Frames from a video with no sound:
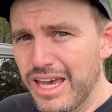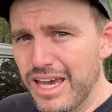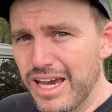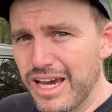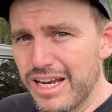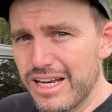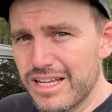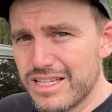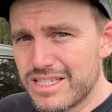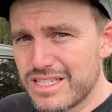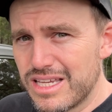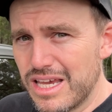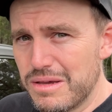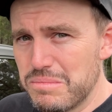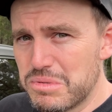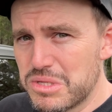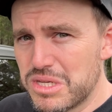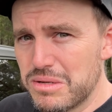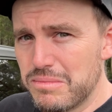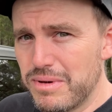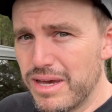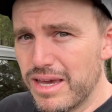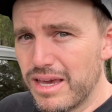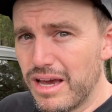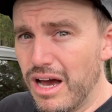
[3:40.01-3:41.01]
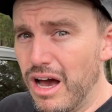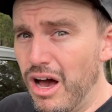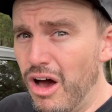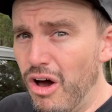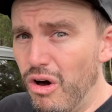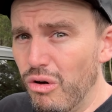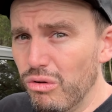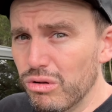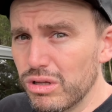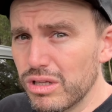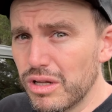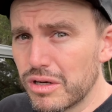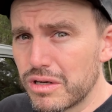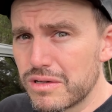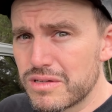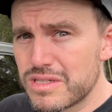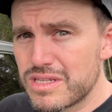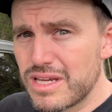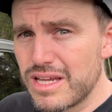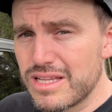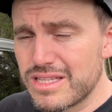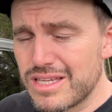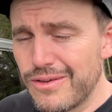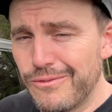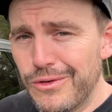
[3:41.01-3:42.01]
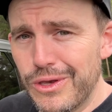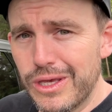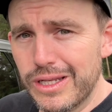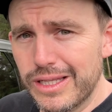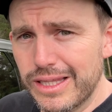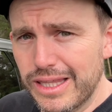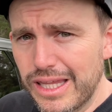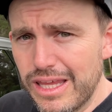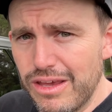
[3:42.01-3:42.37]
And it seems to make a whole lot of sense if you can